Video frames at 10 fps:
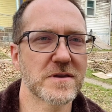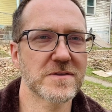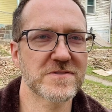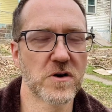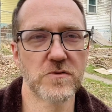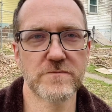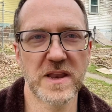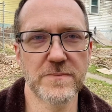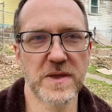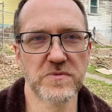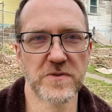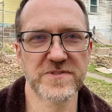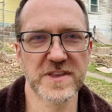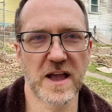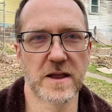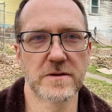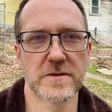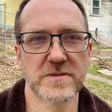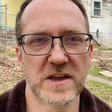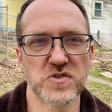so many people have said
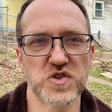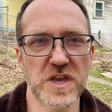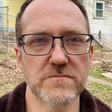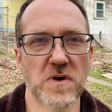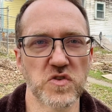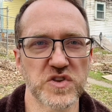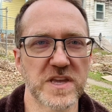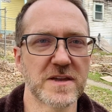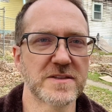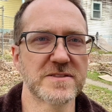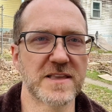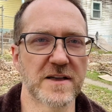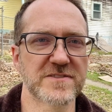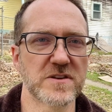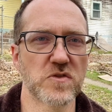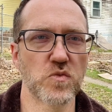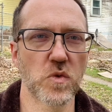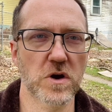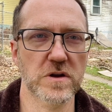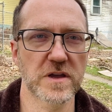that sheet mulching doesn't
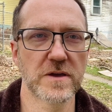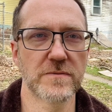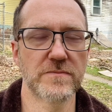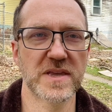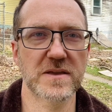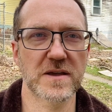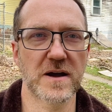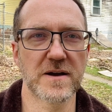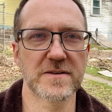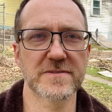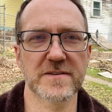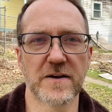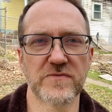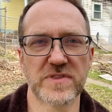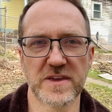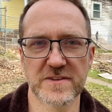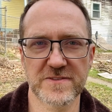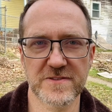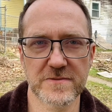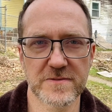work because of
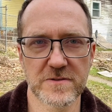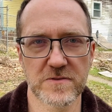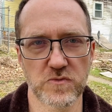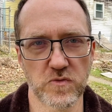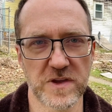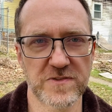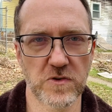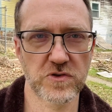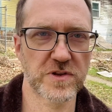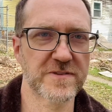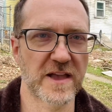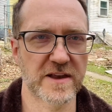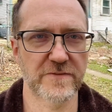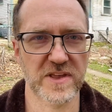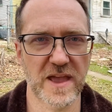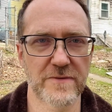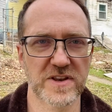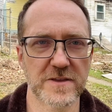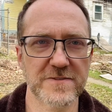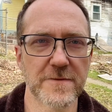this research and scientific
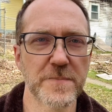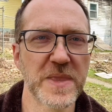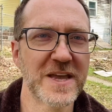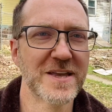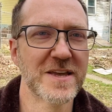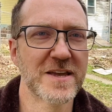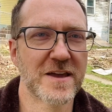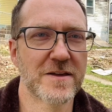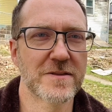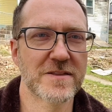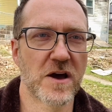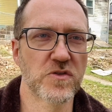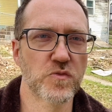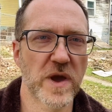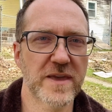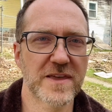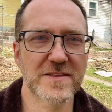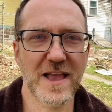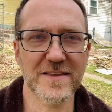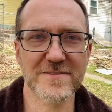evidence. And now the way they
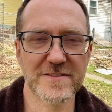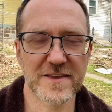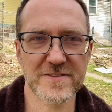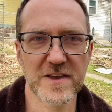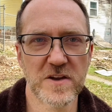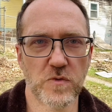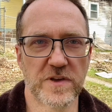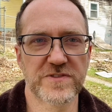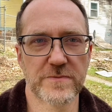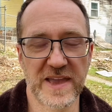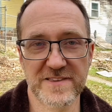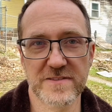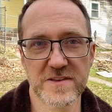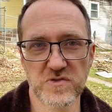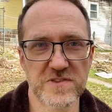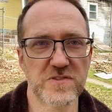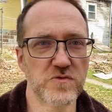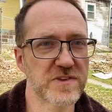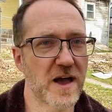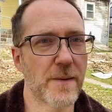tested this was to basically just
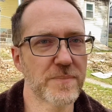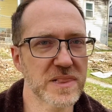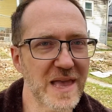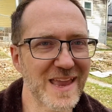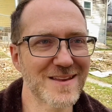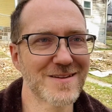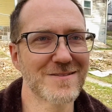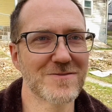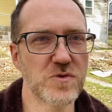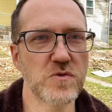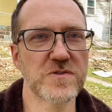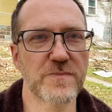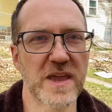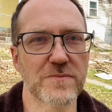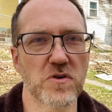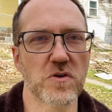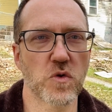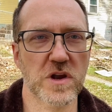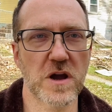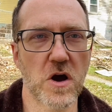use a plain newspaper
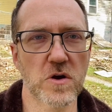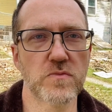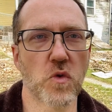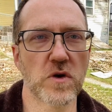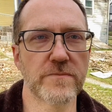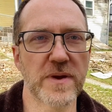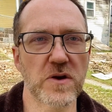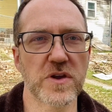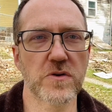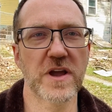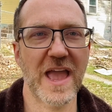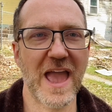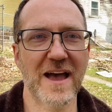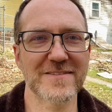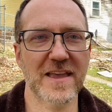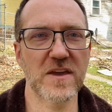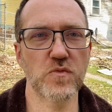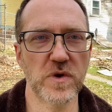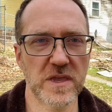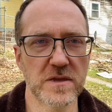or cardboard barrier as a
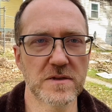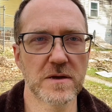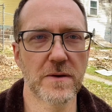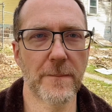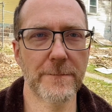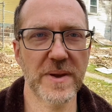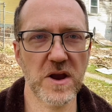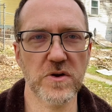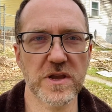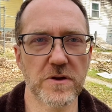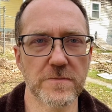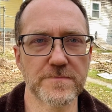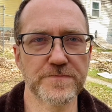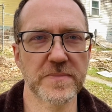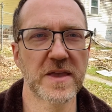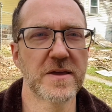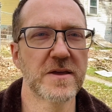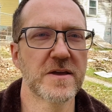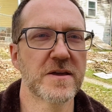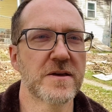weed barrier.
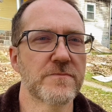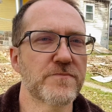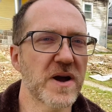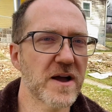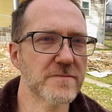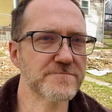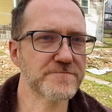But